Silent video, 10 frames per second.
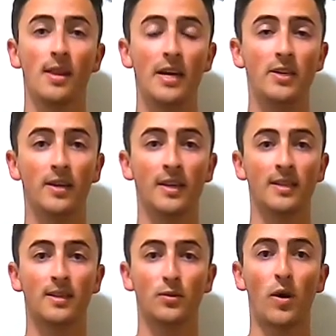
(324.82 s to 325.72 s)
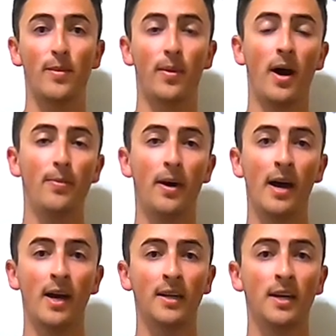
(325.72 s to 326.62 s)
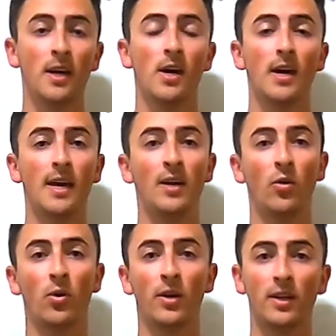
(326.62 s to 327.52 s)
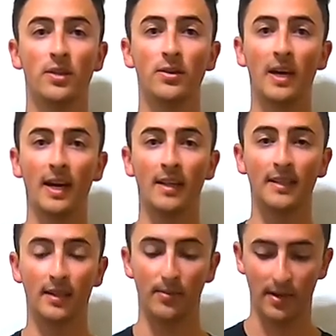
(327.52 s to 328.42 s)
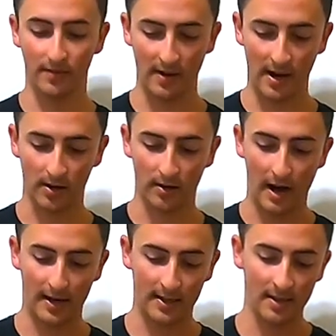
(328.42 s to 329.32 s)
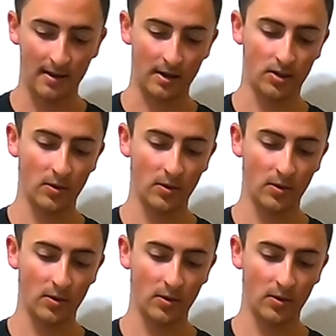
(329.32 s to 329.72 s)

that you can swipe up on in order to get a little bit of air cracked in there.